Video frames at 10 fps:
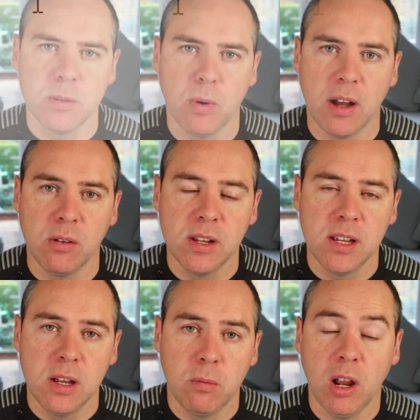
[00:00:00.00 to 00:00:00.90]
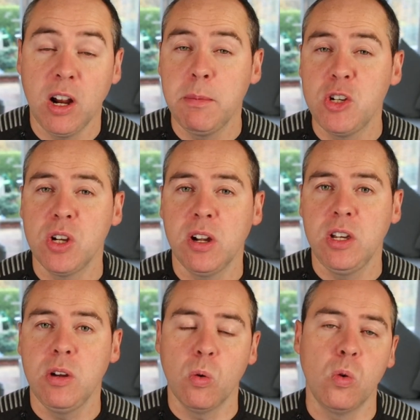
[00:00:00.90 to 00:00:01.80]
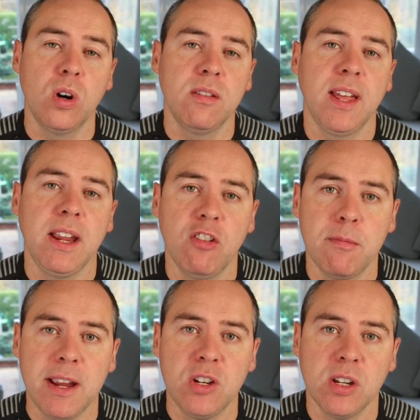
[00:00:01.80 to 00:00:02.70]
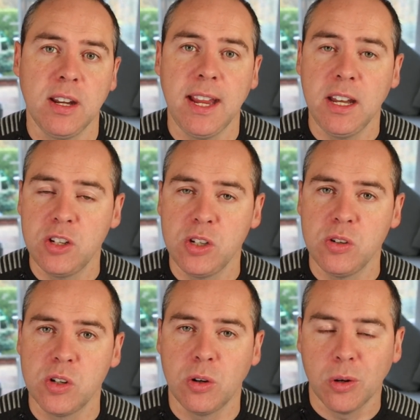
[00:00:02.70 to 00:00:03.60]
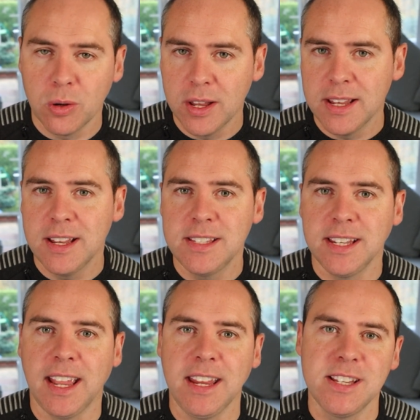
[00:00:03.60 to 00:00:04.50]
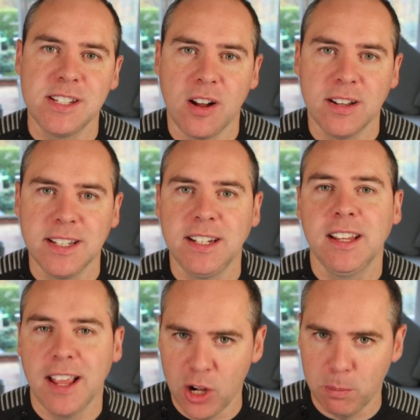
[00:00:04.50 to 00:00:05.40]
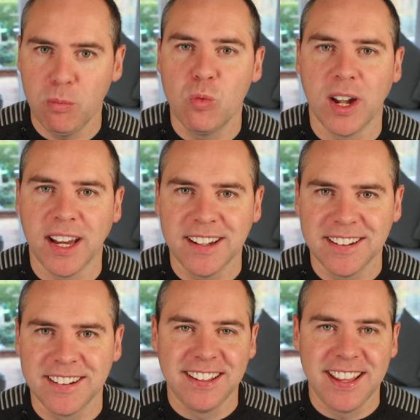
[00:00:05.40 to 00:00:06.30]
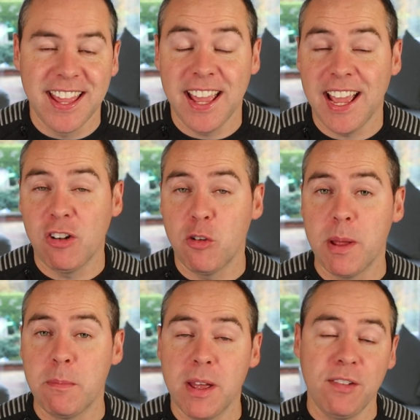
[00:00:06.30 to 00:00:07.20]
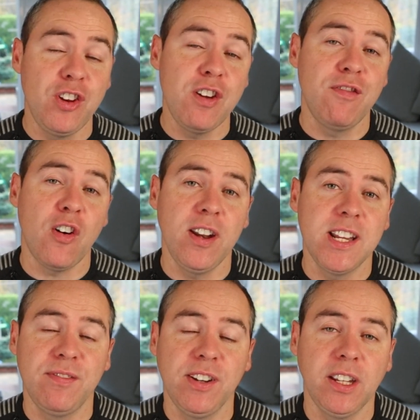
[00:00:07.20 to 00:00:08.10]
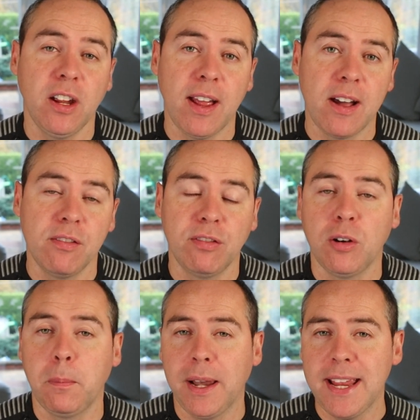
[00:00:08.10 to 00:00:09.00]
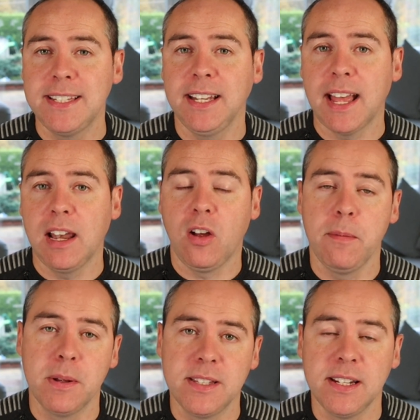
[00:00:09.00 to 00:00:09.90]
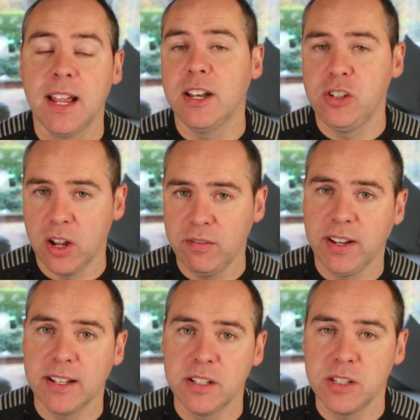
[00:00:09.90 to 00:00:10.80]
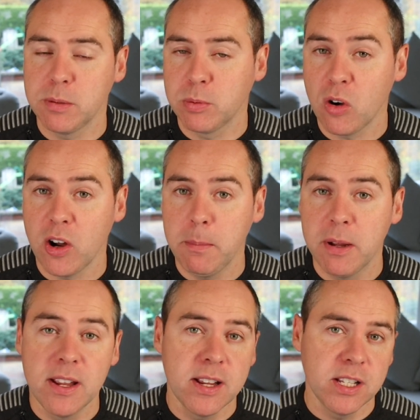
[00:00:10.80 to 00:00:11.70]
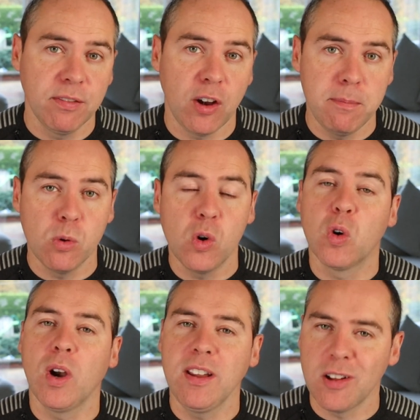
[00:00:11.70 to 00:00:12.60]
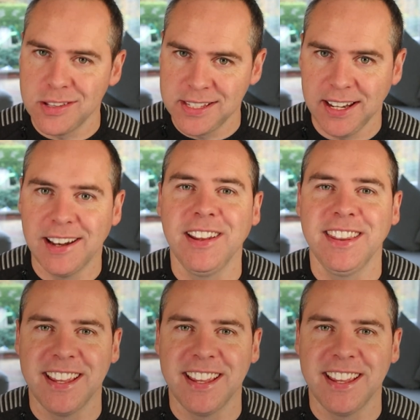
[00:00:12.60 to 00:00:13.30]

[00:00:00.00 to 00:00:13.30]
as well? Well, I'm gonna be showing you all of that information in the tutorial to get you started and up and running. And remember, if you find this video helpful, please hit that like button and don't forget to subscribe to find more great content like